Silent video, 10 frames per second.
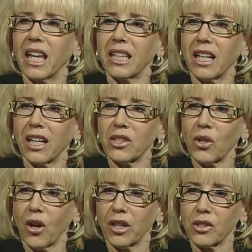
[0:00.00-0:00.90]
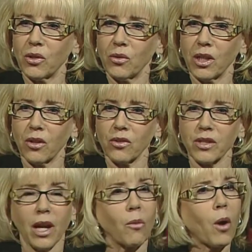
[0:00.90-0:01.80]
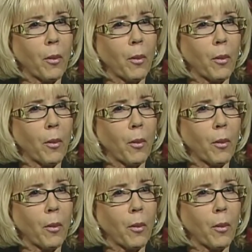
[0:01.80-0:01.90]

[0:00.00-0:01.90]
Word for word: And then I taught two years at